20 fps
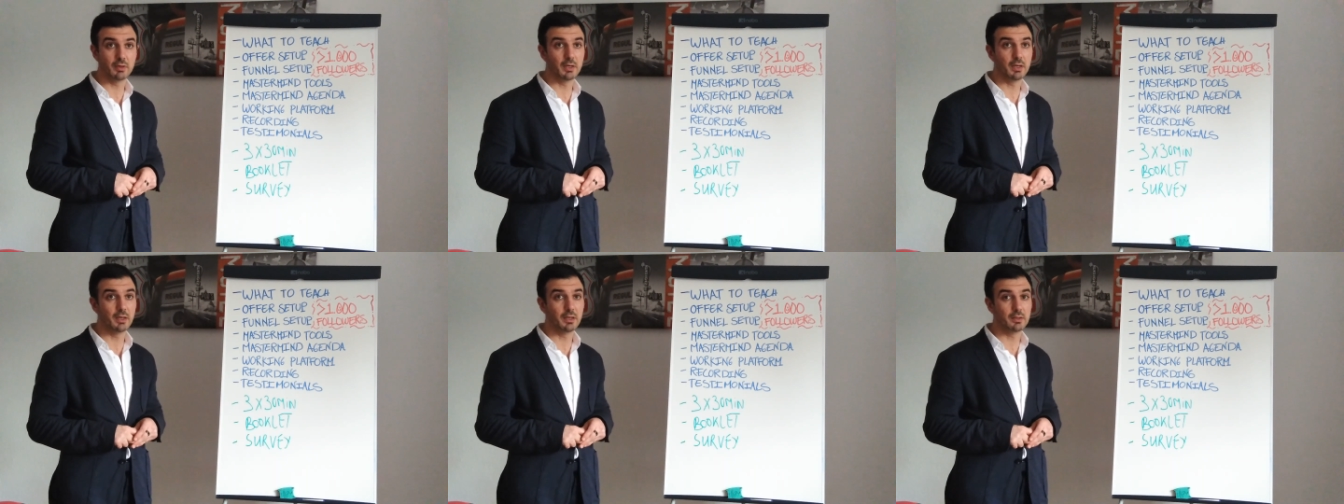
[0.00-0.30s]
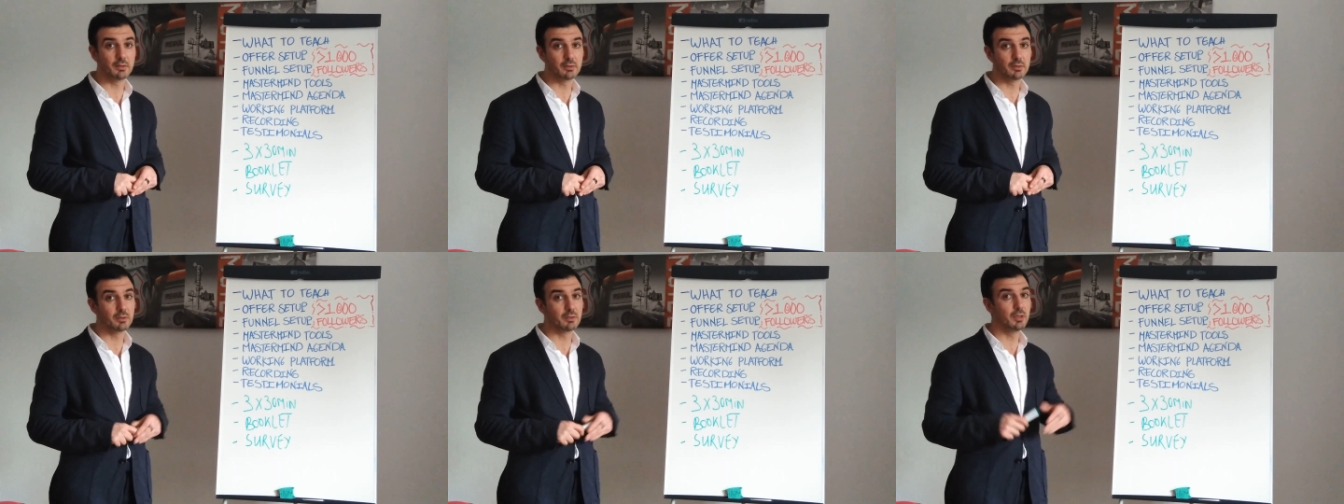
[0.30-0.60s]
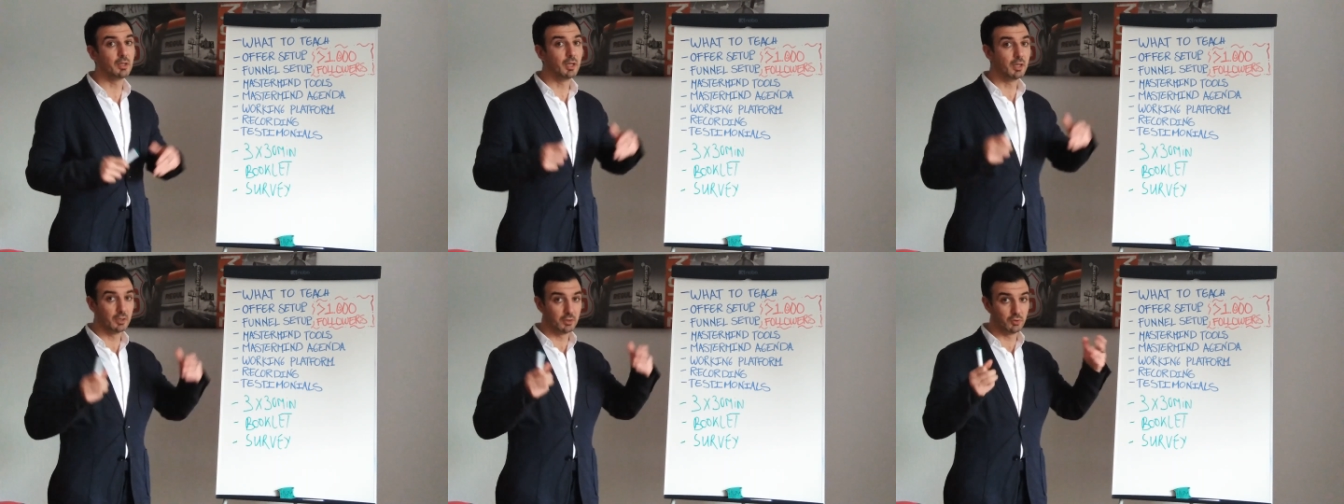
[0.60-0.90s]
and
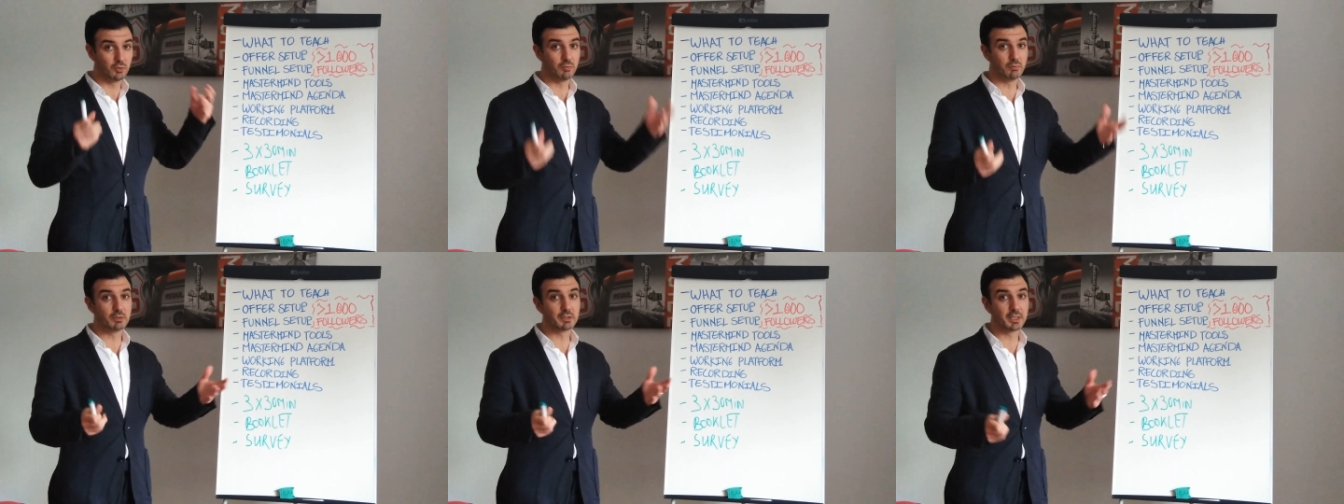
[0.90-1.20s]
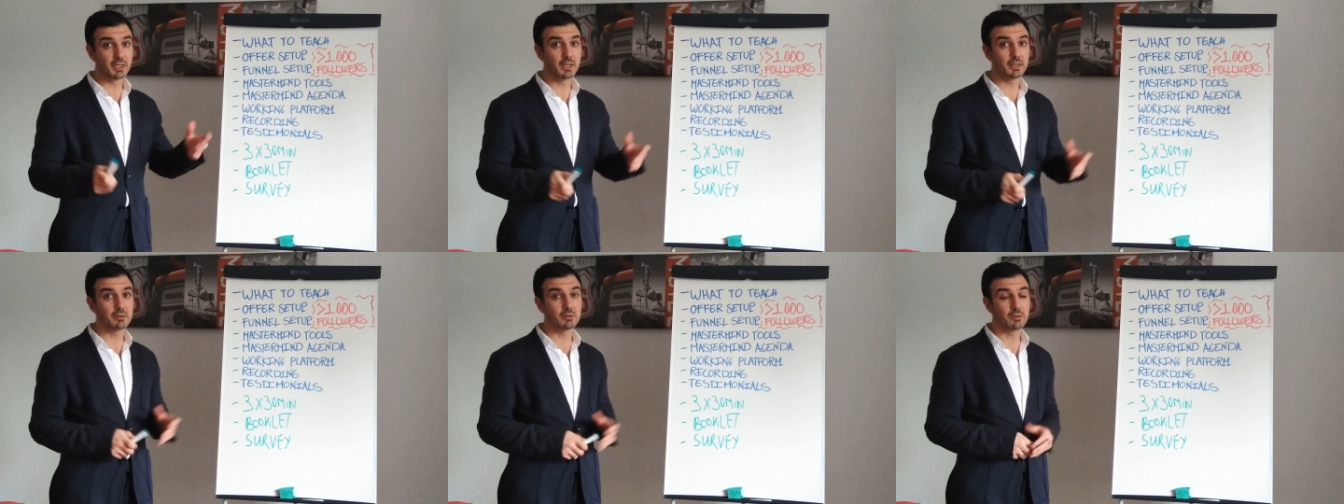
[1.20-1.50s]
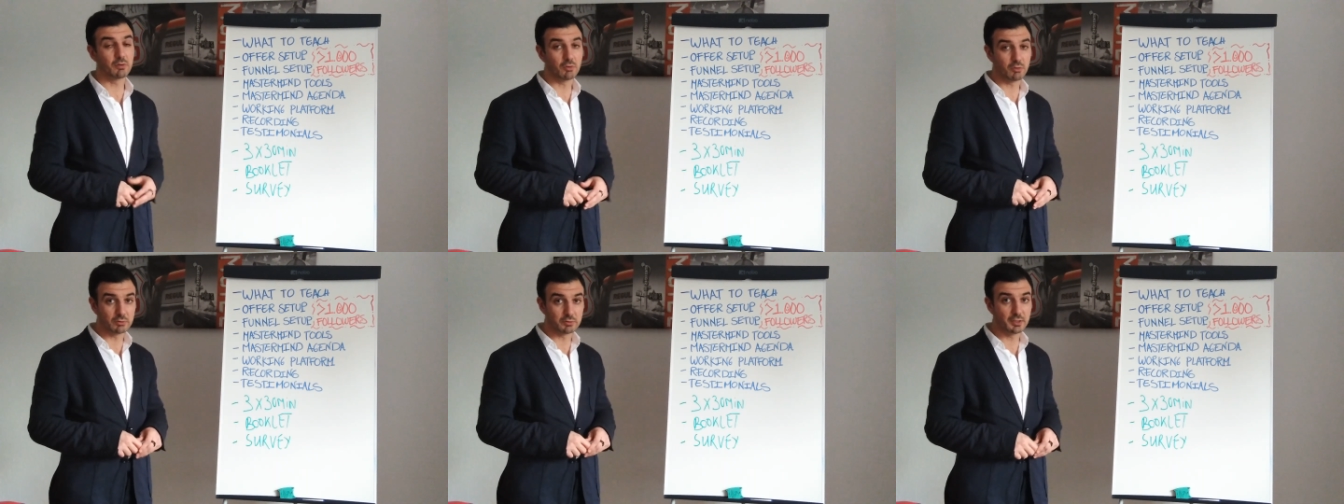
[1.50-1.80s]
you will get
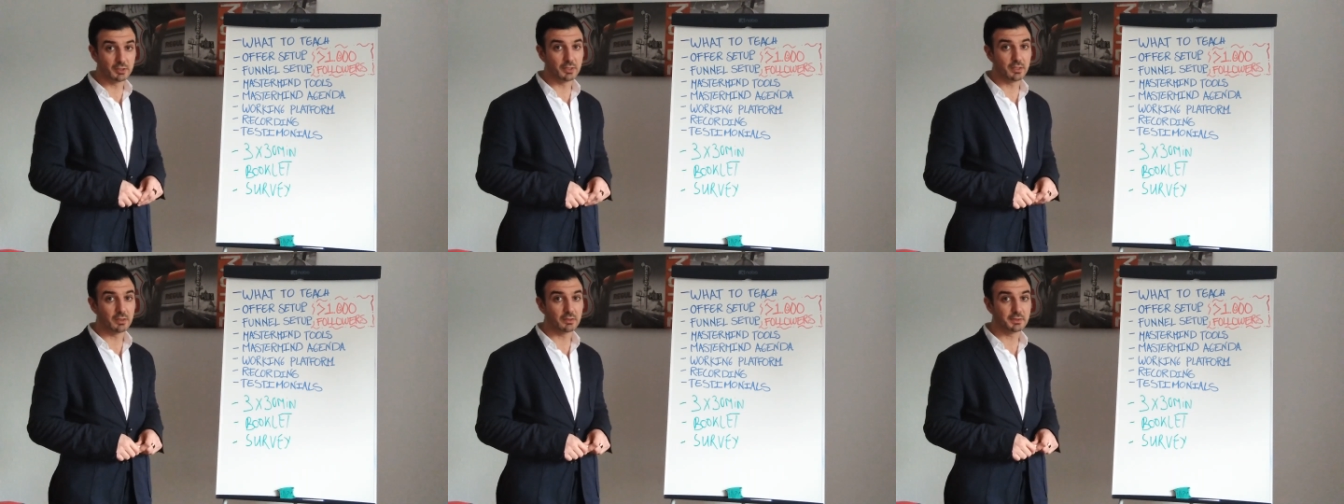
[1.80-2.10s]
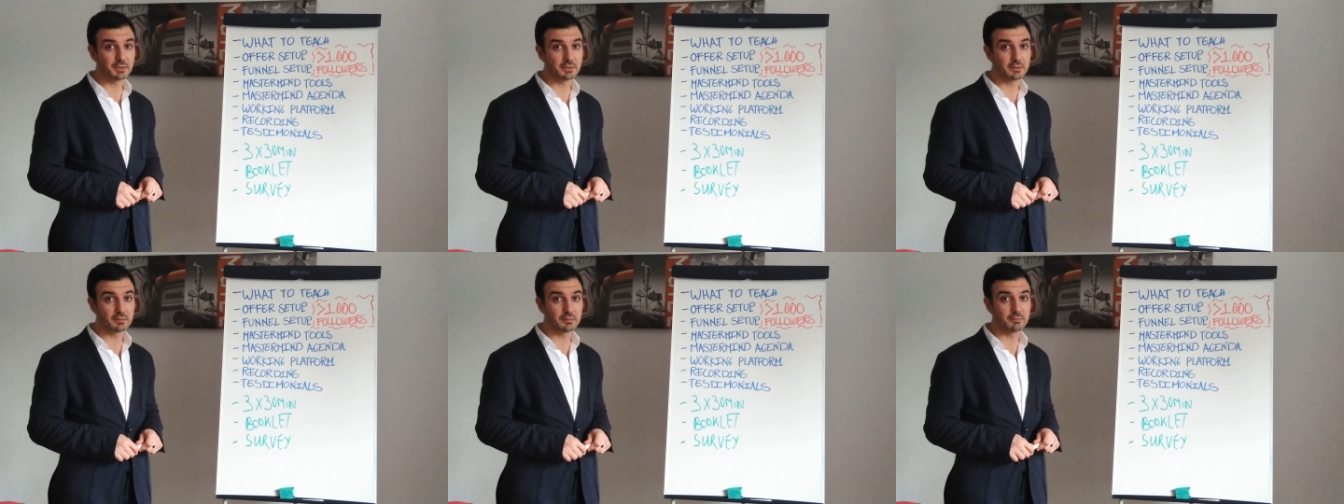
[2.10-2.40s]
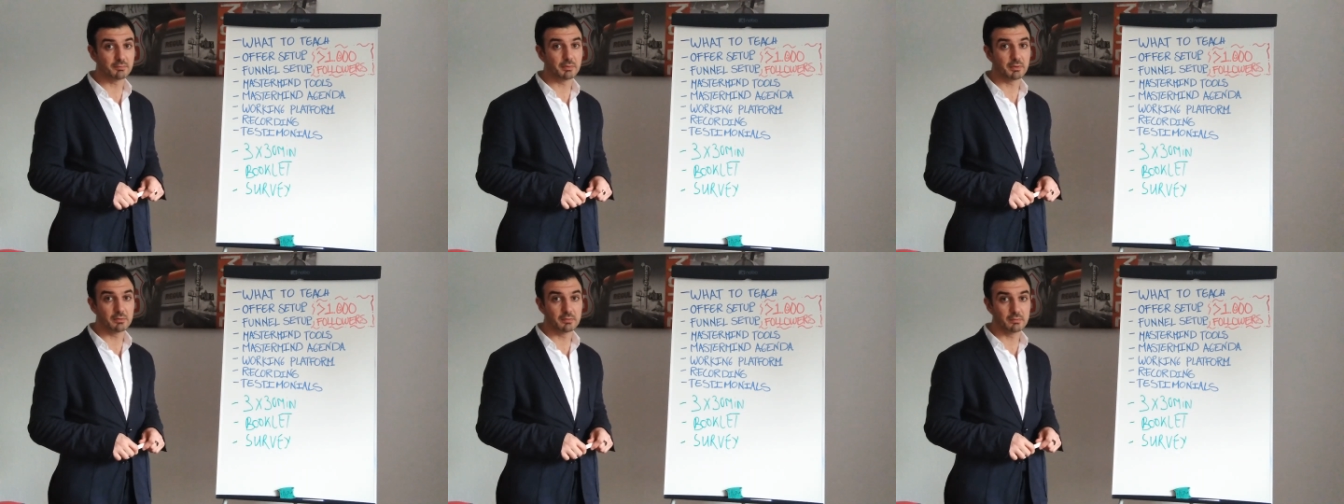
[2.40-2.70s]
all the answers
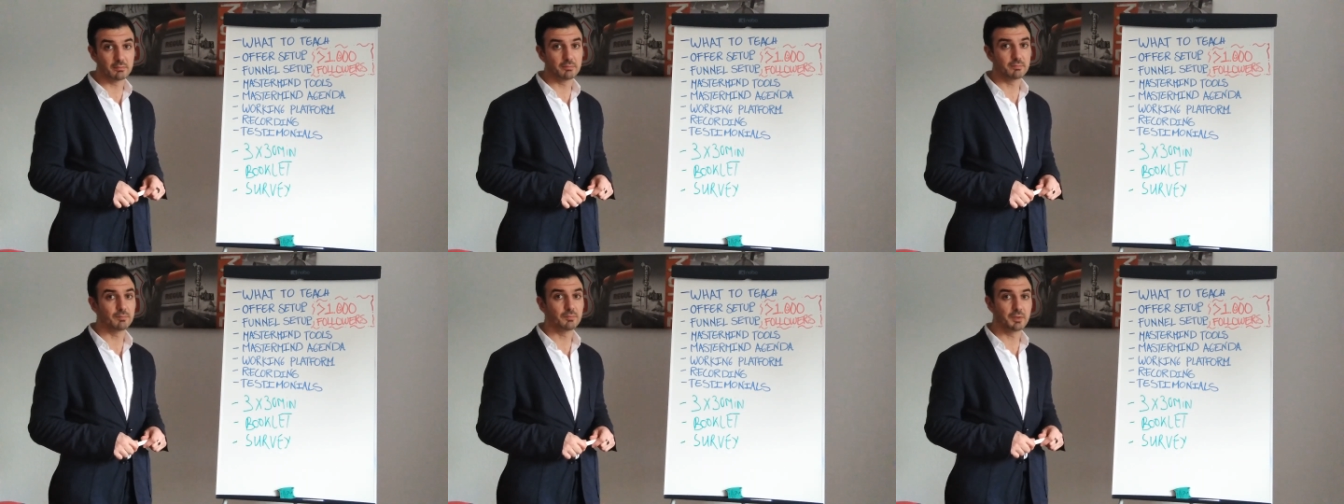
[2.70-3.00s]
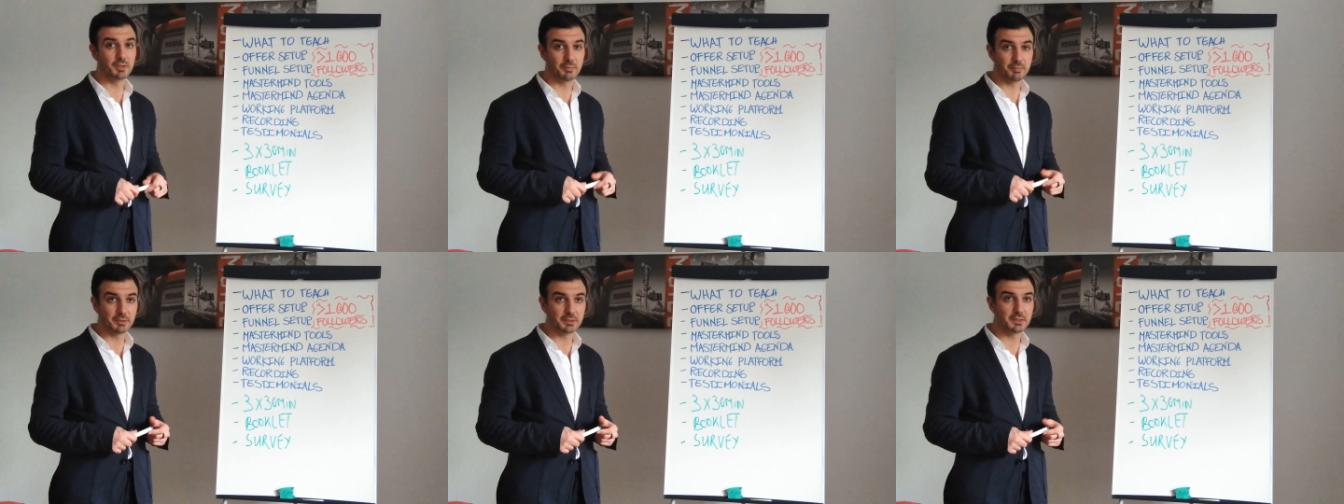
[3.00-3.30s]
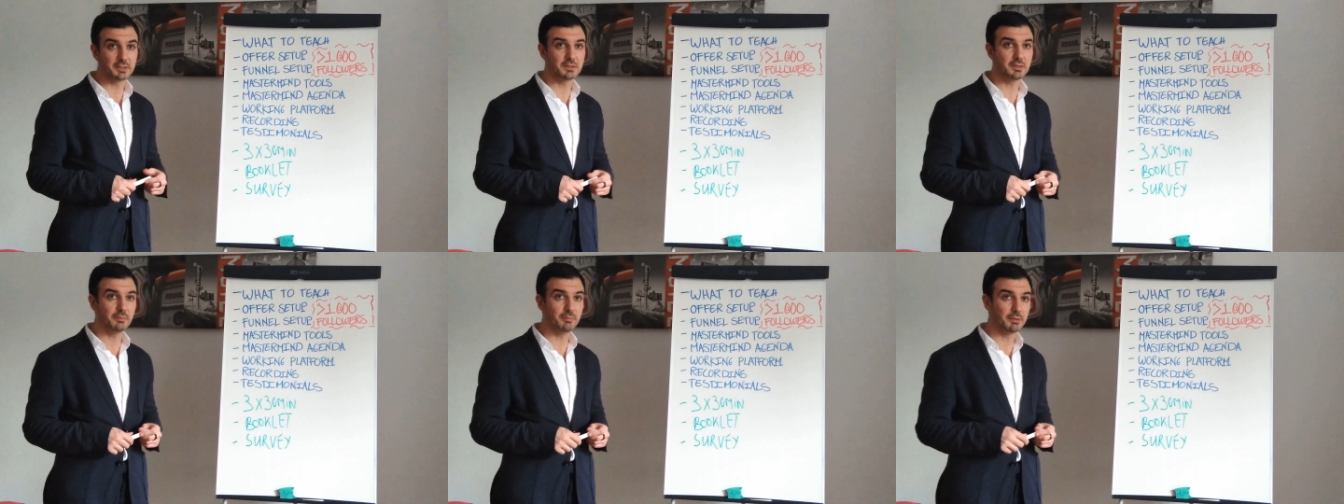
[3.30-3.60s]
from the
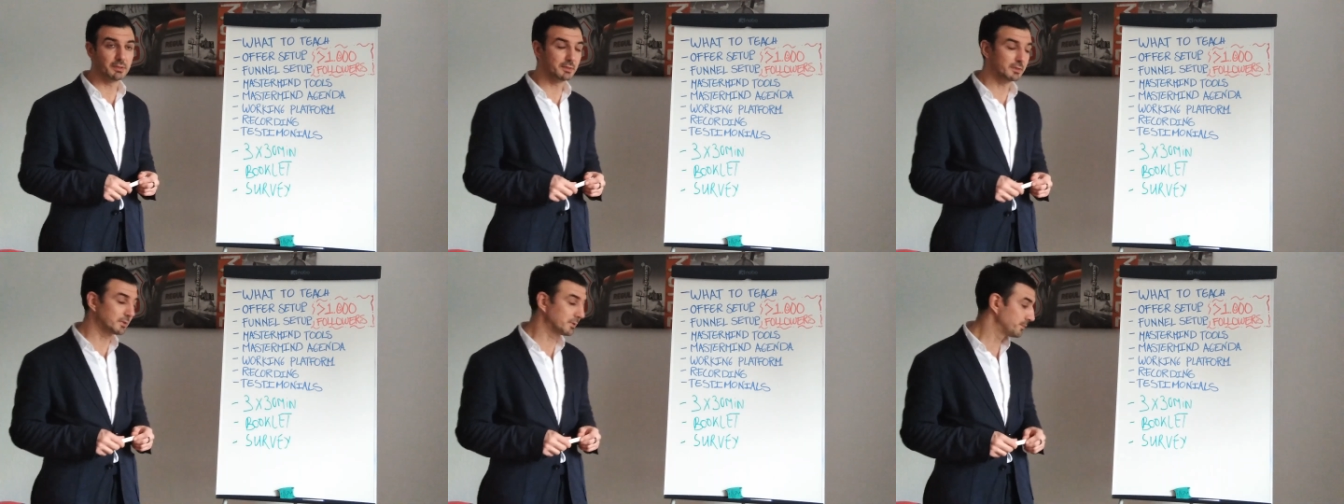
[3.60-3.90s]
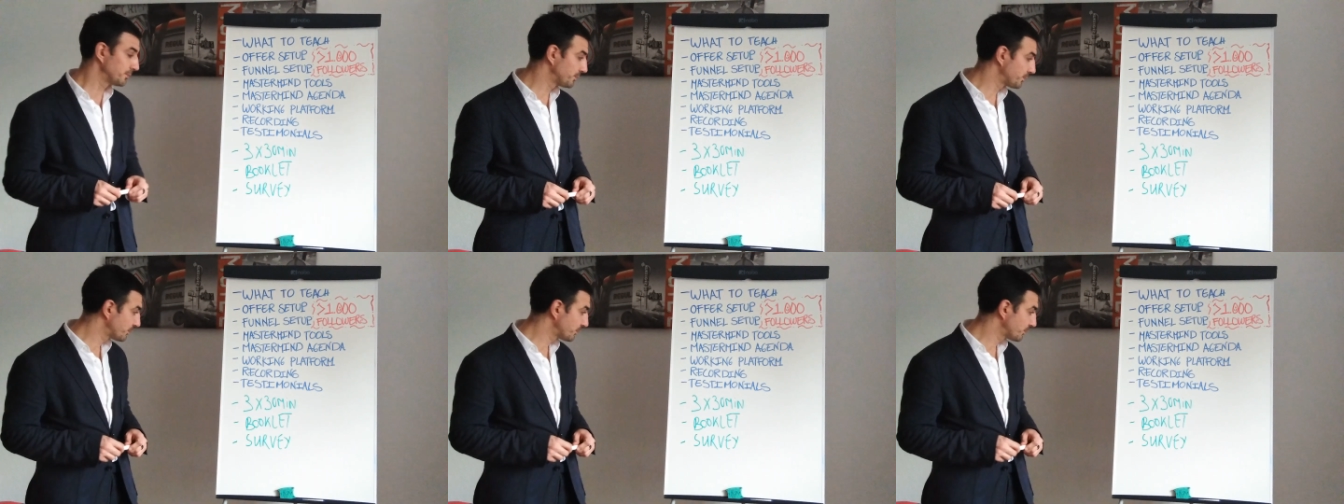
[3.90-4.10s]
participants.